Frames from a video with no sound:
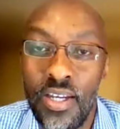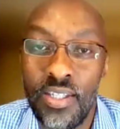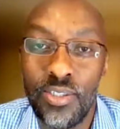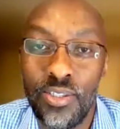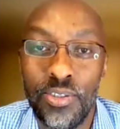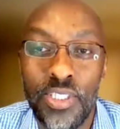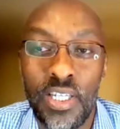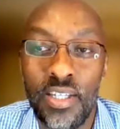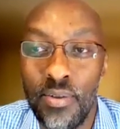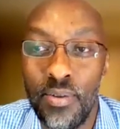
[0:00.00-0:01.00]
So those
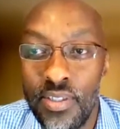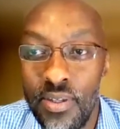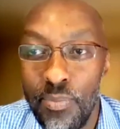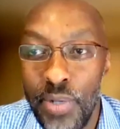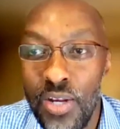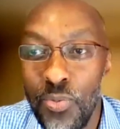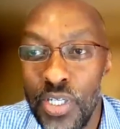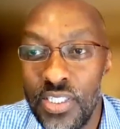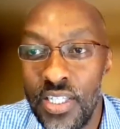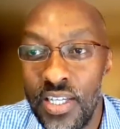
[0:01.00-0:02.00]
are the main
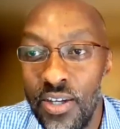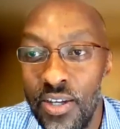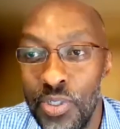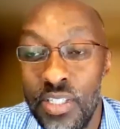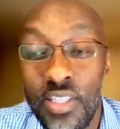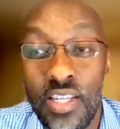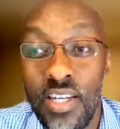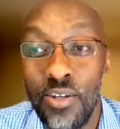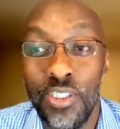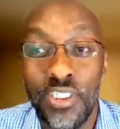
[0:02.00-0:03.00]
ones that I always, the
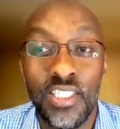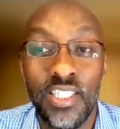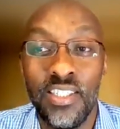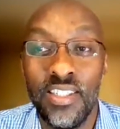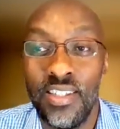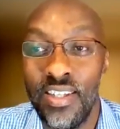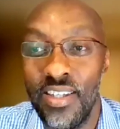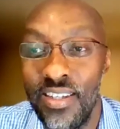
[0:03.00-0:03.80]
negotiating uh,